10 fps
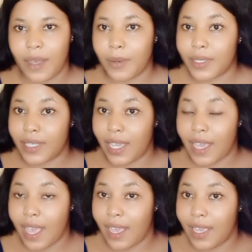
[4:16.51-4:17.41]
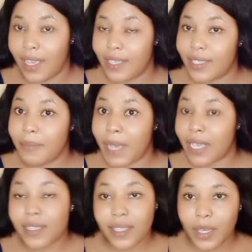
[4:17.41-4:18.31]
I was like, see
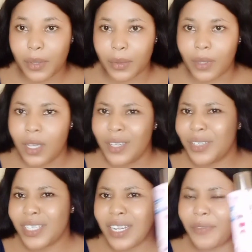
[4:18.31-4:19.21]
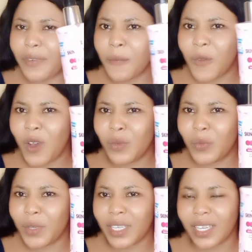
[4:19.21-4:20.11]
my skin. Using it for
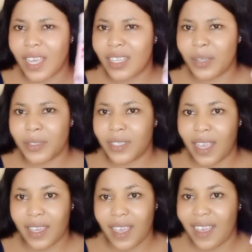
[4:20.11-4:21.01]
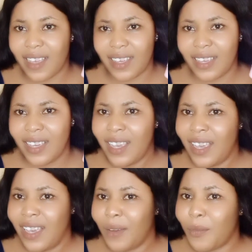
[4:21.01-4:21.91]
1 week, and I was like,
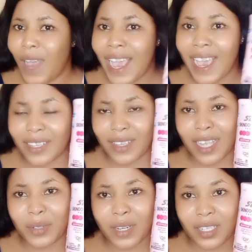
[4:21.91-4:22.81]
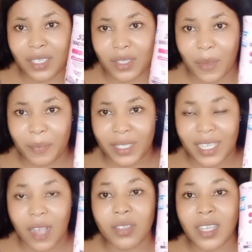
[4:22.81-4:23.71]
why I actually stop
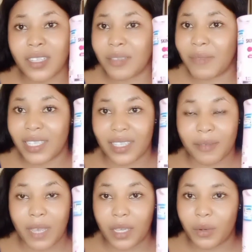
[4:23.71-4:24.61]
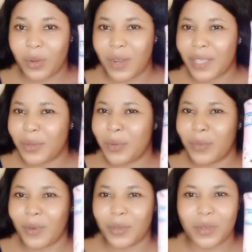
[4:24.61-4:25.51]
it? I wanted to maintain my color. I
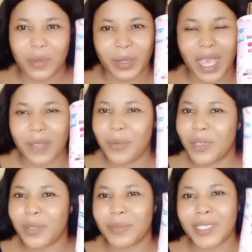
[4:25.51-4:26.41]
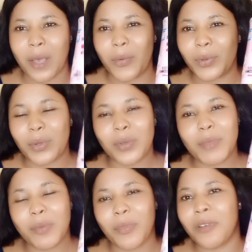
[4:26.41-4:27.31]
don't want something that will
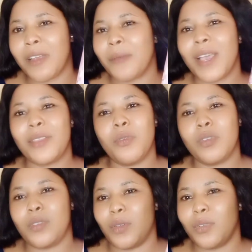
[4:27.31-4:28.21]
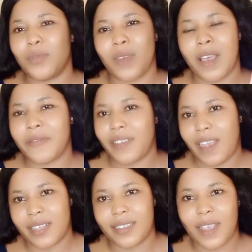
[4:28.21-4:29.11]
turn me more. I don't want to turn to
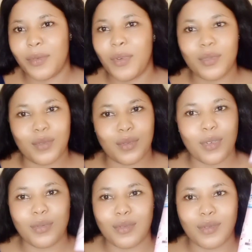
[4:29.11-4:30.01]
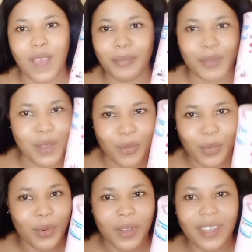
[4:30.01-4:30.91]
half-caste. I don't want to turn to albino.